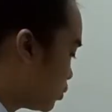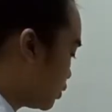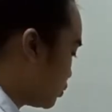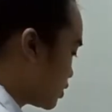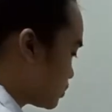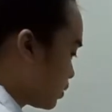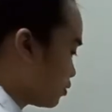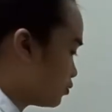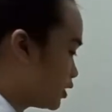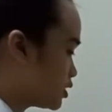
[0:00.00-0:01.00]
going to
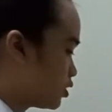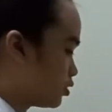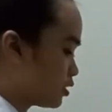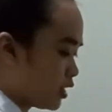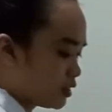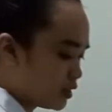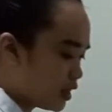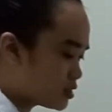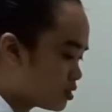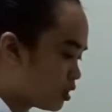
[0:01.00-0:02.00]
inspect first your right
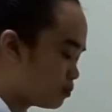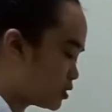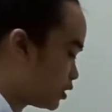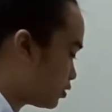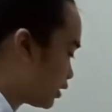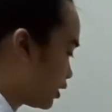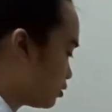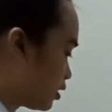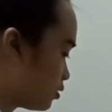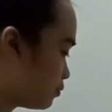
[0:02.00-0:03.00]
leg. So let me see your
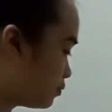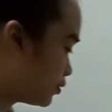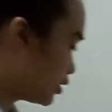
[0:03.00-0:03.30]
right leg.